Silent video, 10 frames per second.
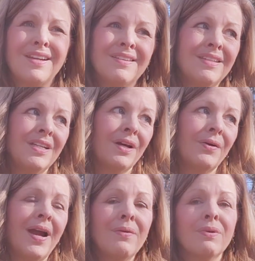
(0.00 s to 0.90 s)

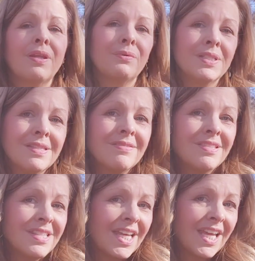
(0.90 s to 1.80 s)
and I really would
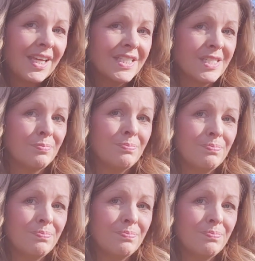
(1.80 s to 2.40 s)
think it's